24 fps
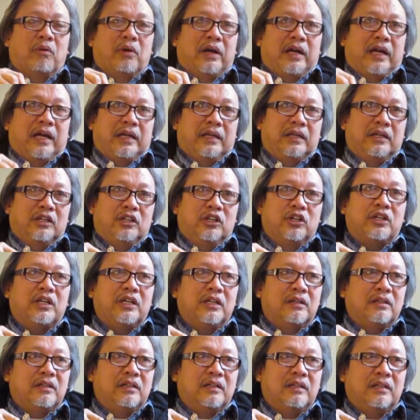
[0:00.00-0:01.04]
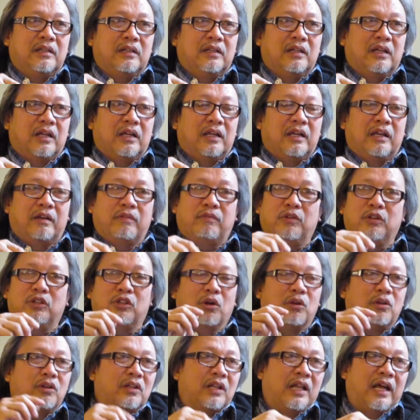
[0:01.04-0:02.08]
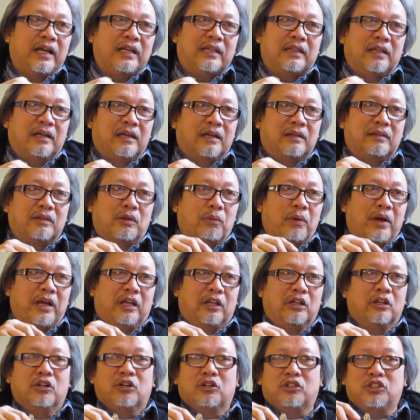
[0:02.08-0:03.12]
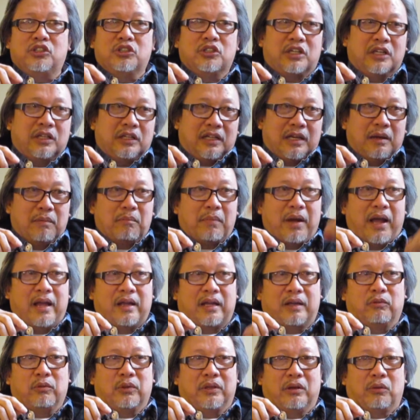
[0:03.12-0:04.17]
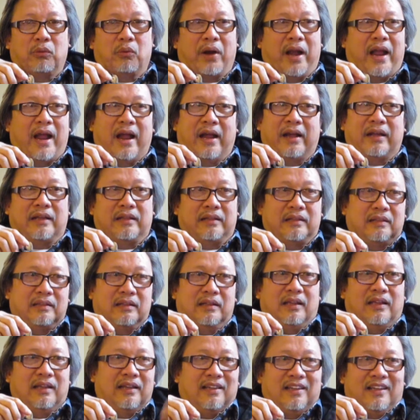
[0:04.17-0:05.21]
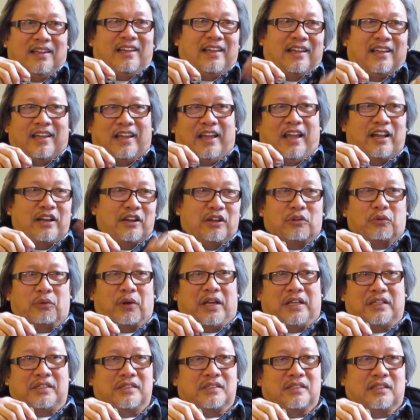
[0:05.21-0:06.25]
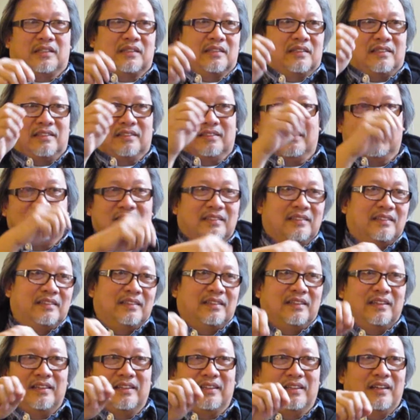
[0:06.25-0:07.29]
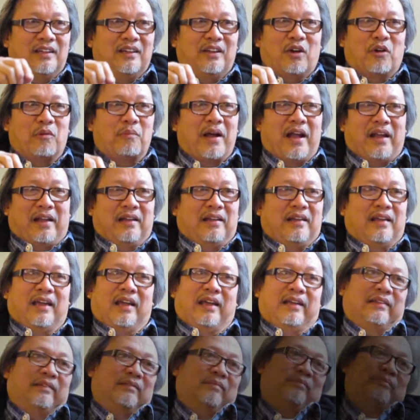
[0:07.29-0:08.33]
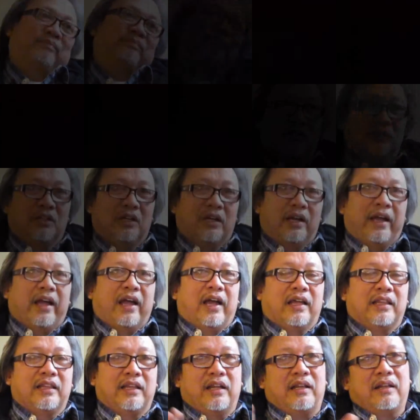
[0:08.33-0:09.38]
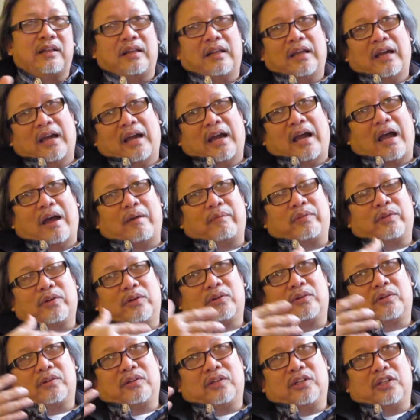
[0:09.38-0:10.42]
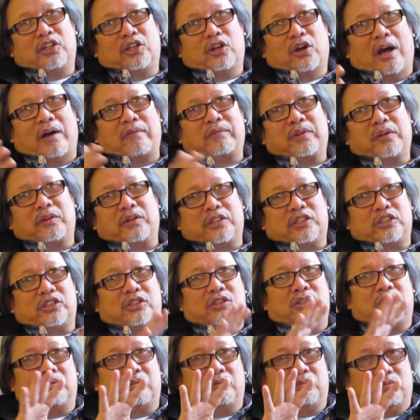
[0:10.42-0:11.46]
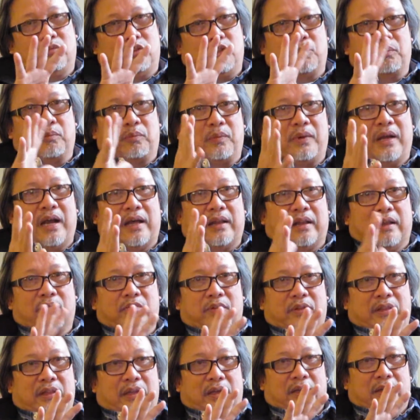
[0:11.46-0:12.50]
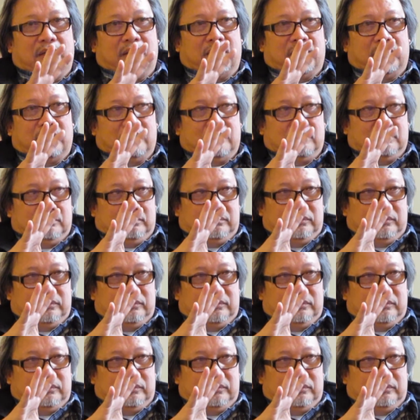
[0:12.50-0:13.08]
way, you can, if you don't like the way it looks, you can come back with a rag and erase it and go back again. And then after you've got everything